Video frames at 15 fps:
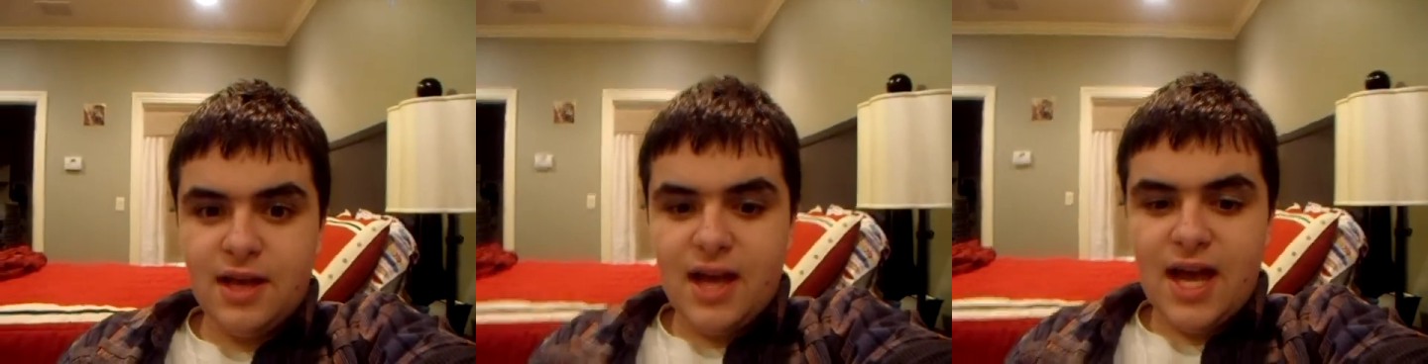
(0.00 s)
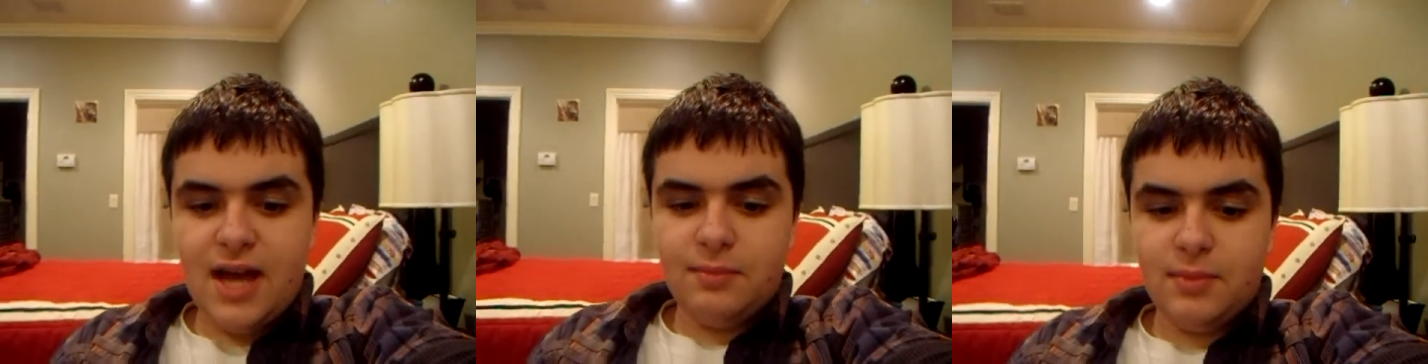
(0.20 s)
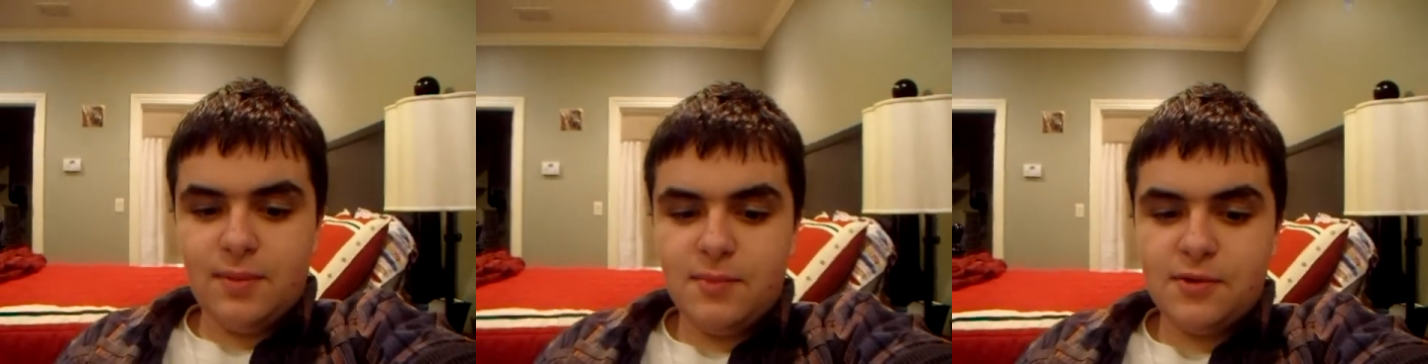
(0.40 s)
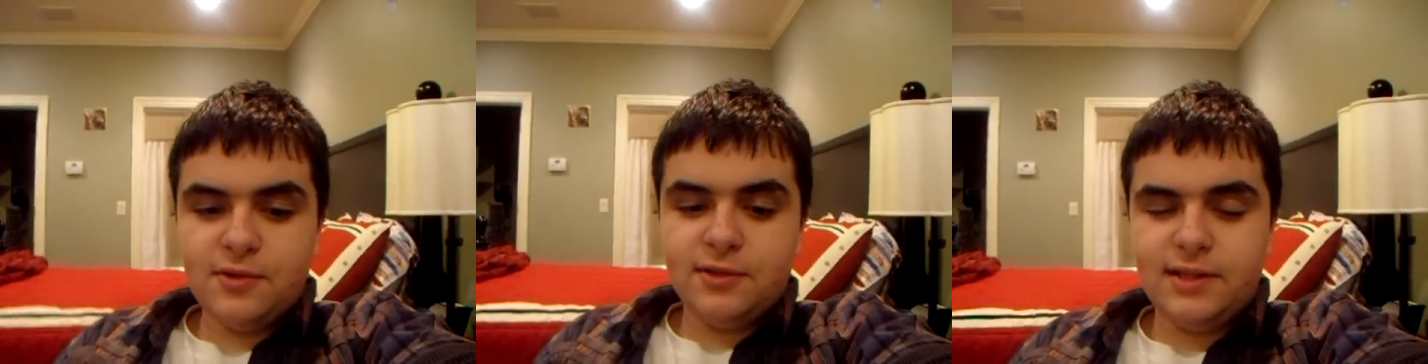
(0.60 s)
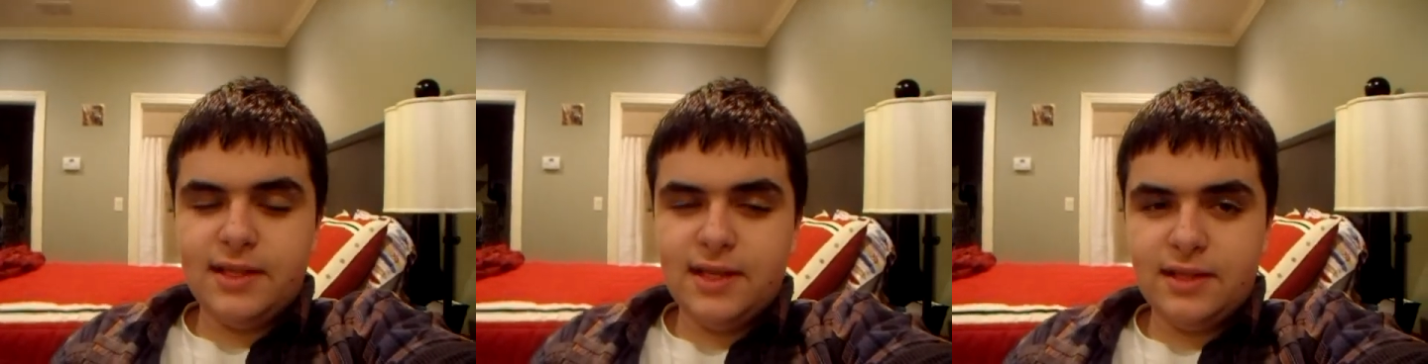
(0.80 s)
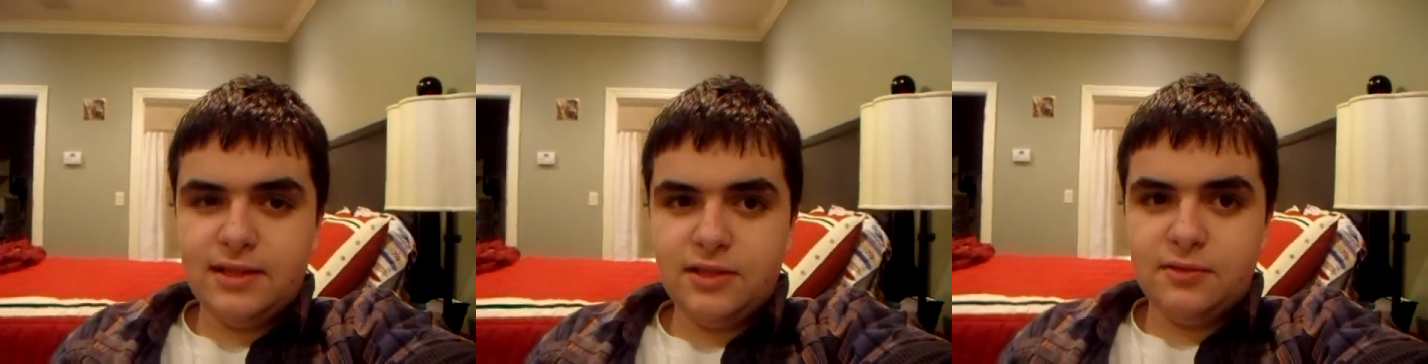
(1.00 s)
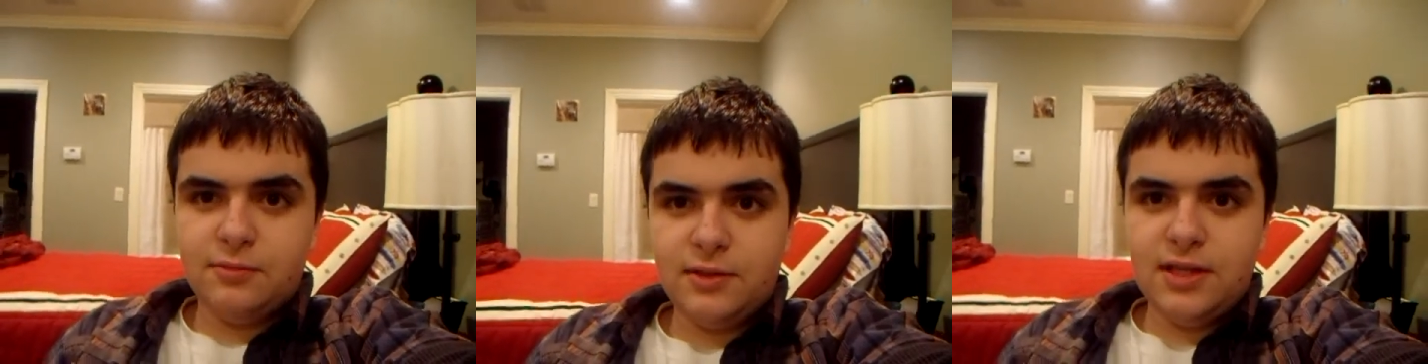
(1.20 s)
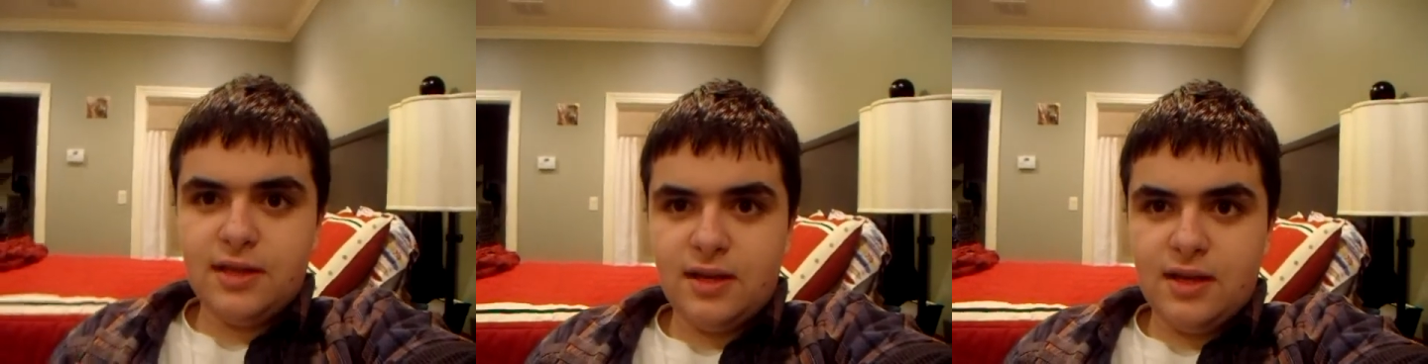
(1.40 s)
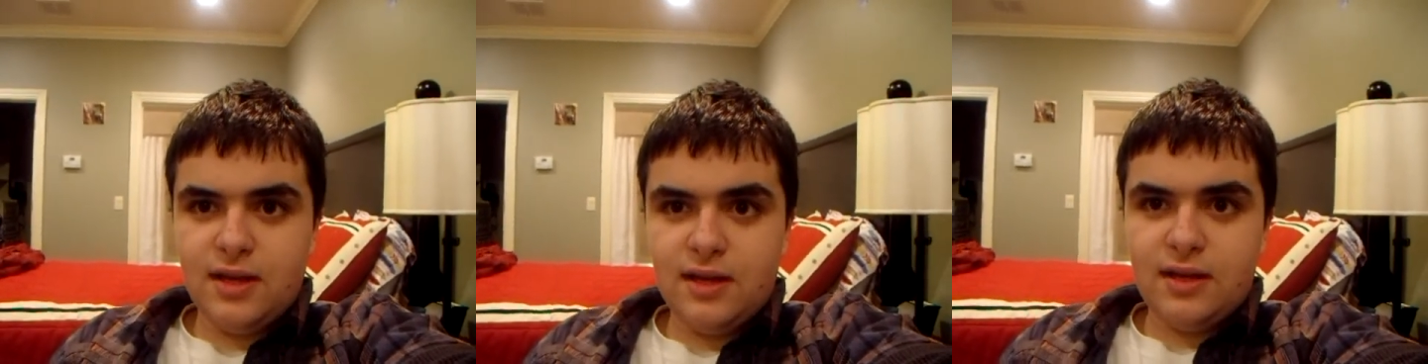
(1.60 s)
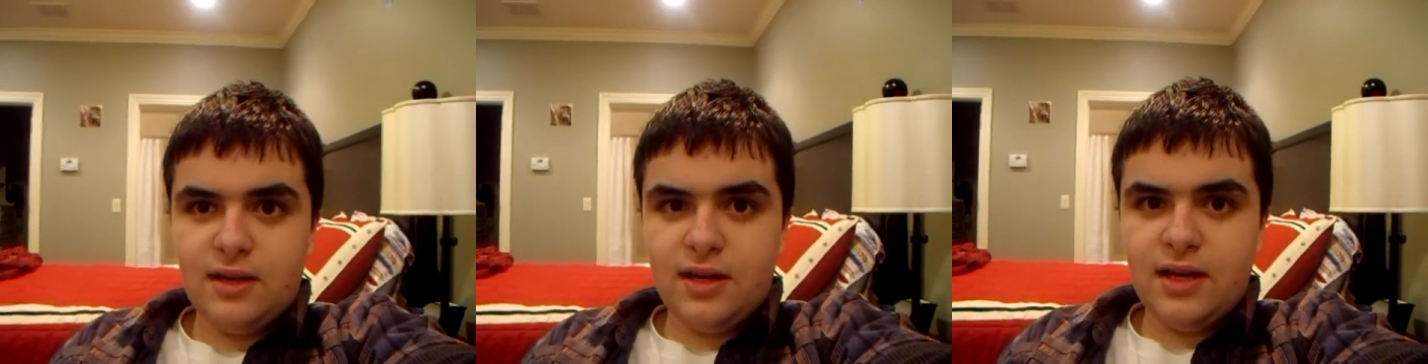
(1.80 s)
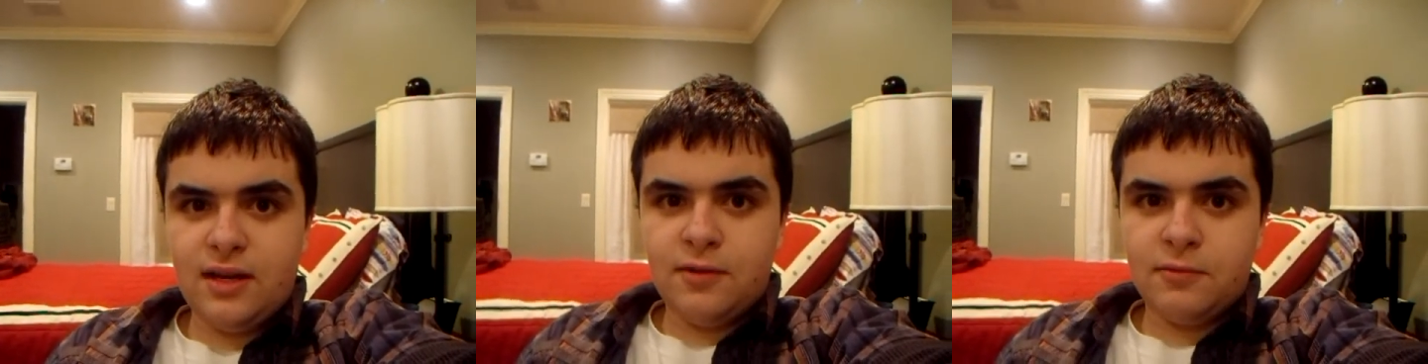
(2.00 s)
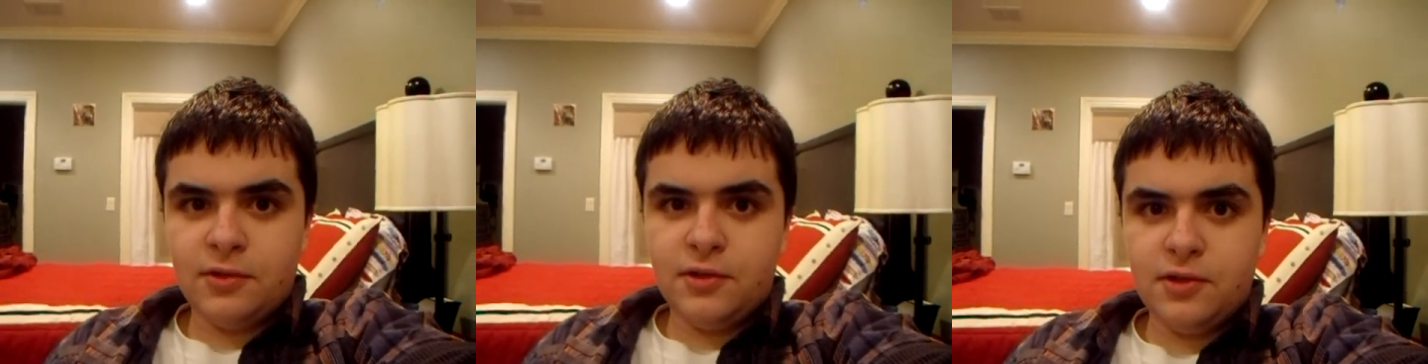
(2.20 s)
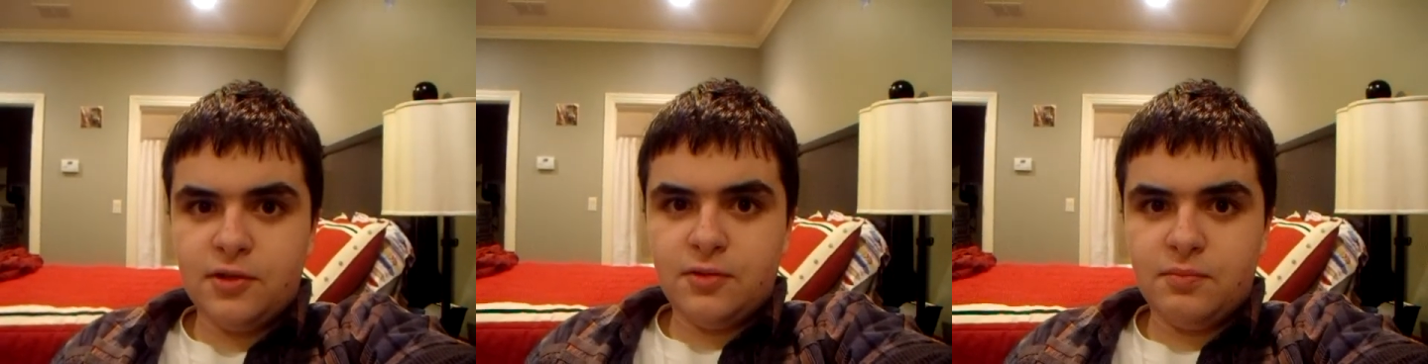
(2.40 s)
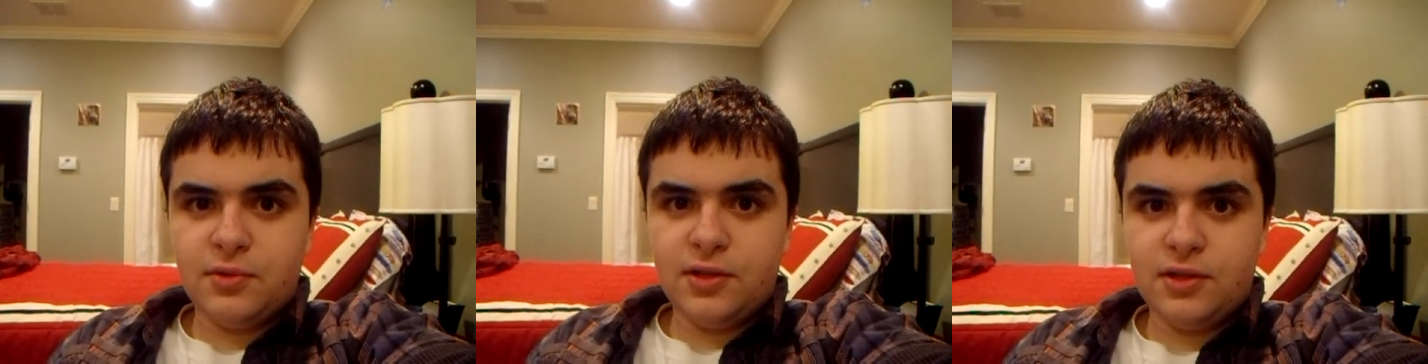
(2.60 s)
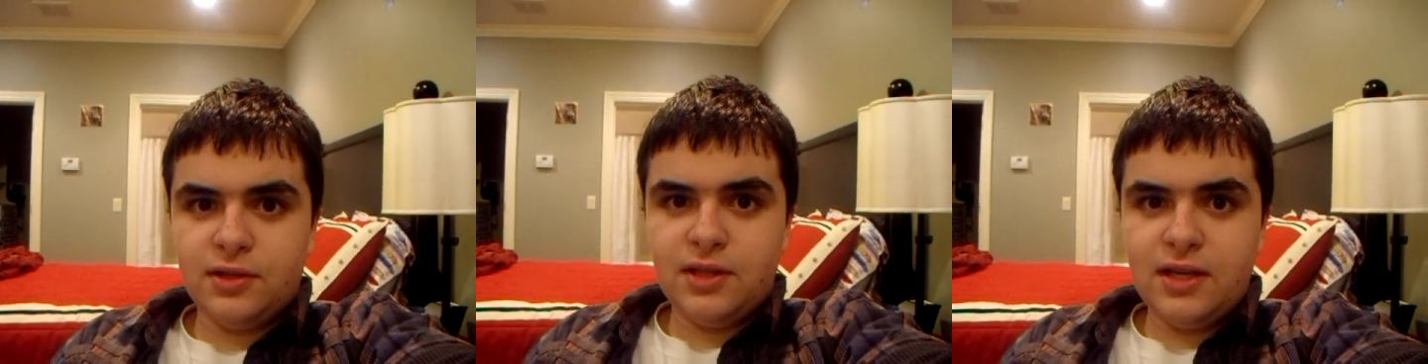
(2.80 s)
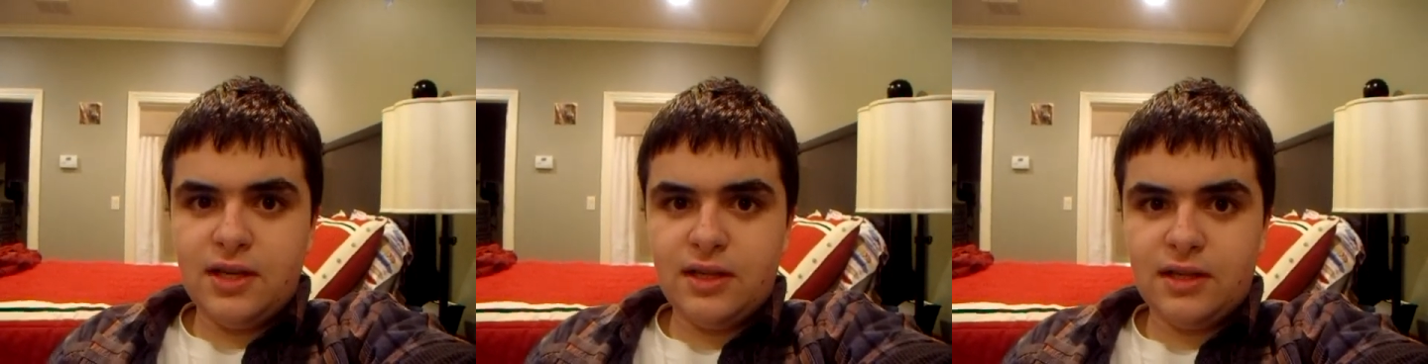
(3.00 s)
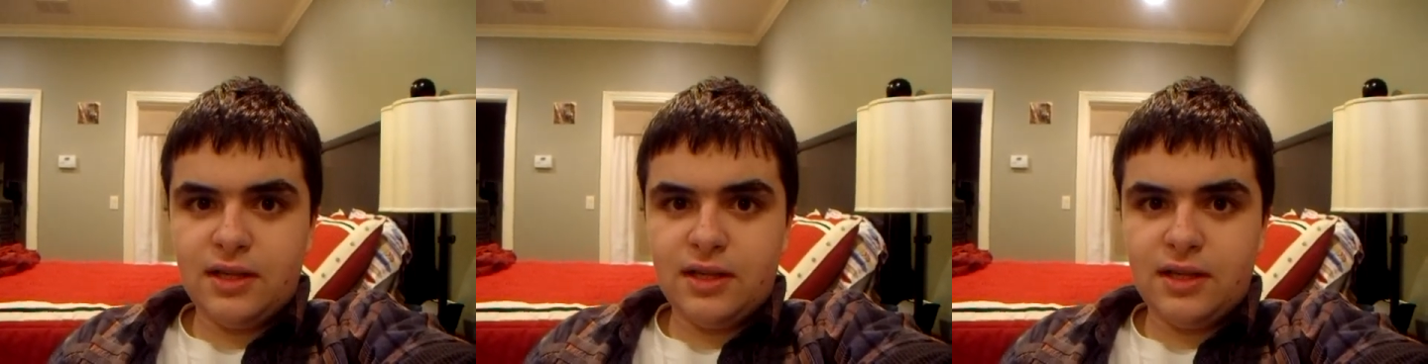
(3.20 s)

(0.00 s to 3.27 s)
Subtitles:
had my birthday this week, and I had a really good birthday,